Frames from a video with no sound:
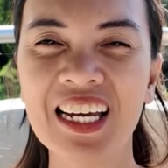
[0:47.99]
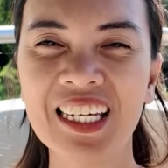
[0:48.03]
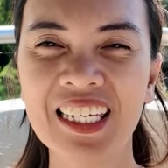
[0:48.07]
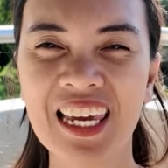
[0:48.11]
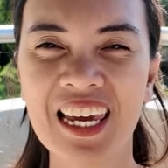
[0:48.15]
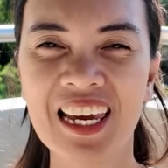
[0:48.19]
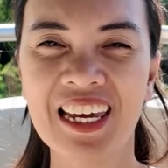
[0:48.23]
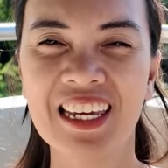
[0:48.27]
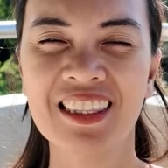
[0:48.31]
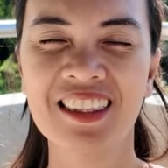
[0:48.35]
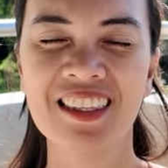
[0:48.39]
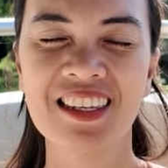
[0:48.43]

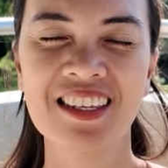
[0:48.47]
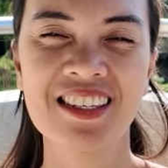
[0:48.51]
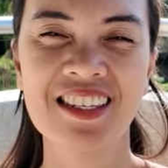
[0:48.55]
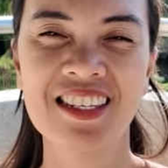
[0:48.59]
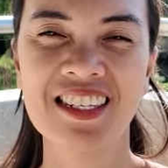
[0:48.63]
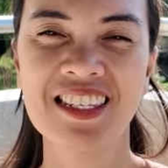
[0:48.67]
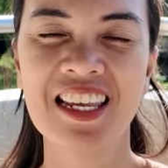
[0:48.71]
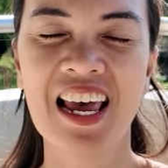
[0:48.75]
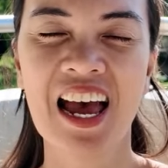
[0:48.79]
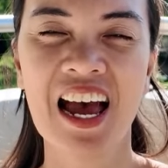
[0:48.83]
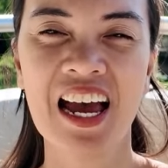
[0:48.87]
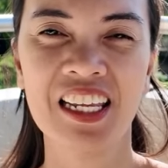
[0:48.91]
Again, this
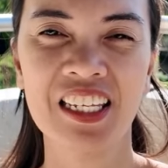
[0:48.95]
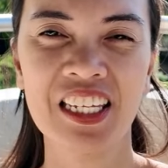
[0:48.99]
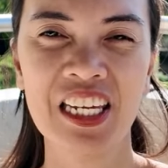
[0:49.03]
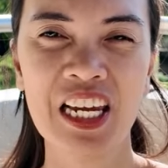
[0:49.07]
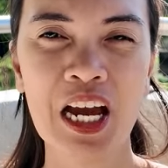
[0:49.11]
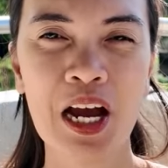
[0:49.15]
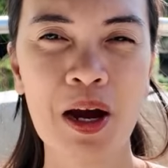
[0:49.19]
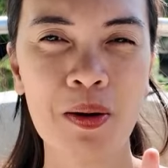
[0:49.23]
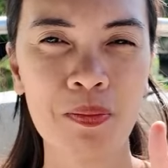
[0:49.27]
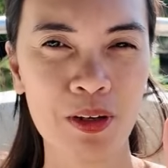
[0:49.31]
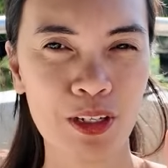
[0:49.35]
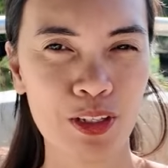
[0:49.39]
is
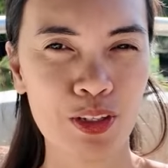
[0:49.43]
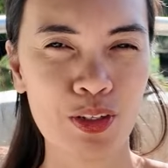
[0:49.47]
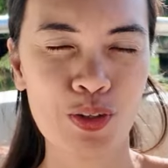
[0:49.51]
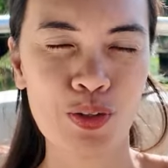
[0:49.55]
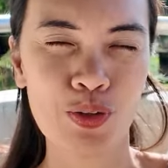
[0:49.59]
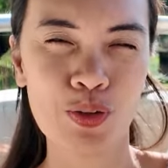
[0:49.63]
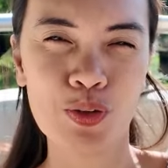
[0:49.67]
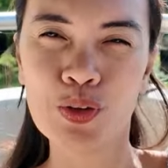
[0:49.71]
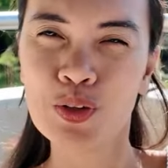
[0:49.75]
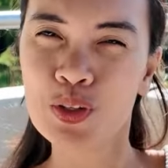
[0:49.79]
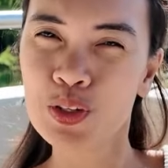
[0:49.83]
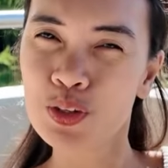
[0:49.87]
Anyam, and
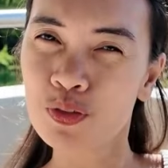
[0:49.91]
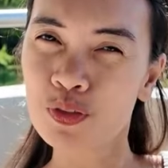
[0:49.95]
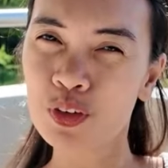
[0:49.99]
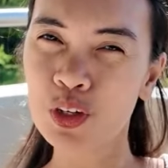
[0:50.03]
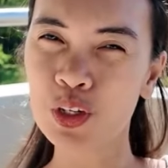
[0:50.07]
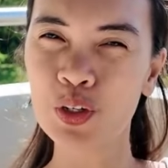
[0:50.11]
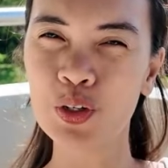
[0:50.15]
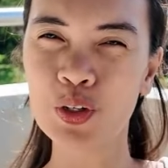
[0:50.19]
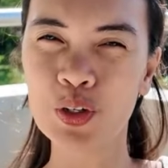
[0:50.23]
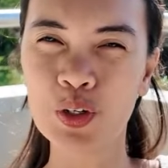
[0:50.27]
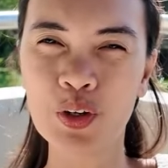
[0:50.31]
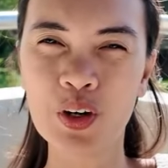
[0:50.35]
to those of
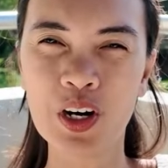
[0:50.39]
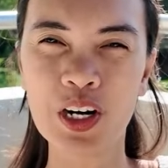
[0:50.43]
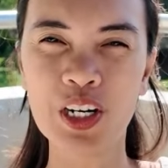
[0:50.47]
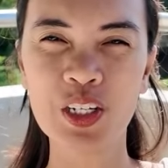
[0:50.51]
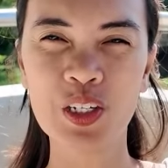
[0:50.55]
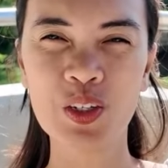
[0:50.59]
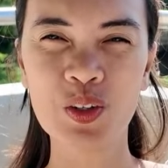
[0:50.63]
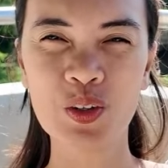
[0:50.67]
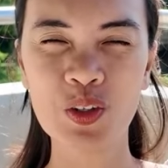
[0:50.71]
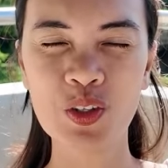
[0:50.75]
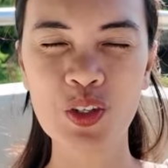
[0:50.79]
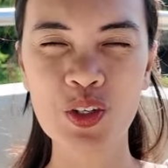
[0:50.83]
you who
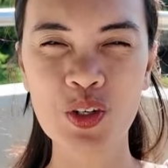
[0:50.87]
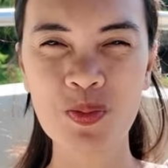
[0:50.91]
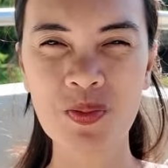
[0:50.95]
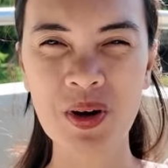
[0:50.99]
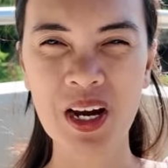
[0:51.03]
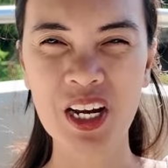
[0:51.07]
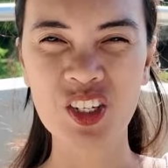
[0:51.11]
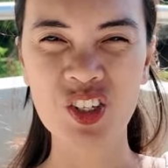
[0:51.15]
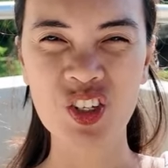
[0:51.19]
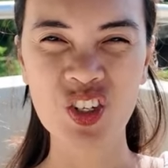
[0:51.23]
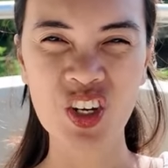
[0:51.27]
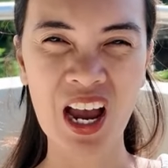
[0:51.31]
are new to
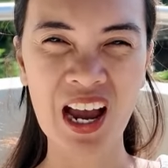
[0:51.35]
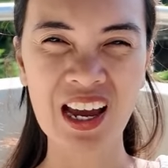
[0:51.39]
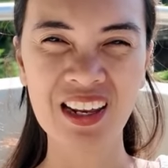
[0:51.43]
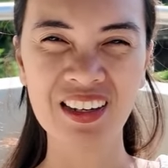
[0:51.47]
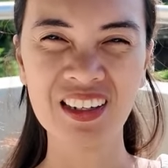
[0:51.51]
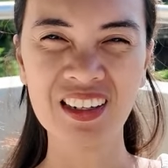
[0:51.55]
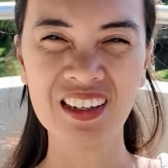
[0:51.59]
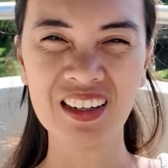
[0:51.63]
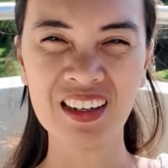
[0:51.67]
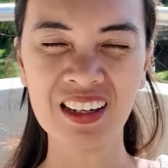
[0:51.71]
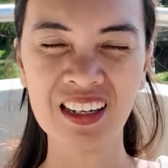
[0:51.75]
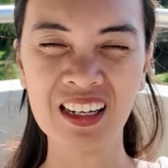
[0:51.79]
my
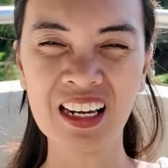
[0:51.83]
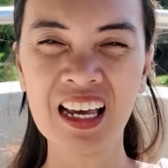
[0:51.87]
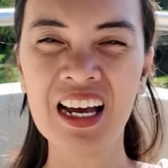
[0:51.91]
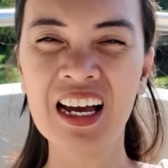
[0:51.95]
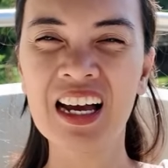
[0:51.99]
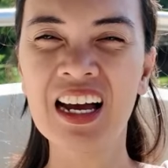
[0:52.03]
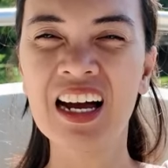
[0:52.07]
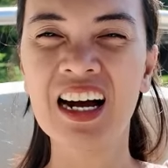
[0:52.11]
channel,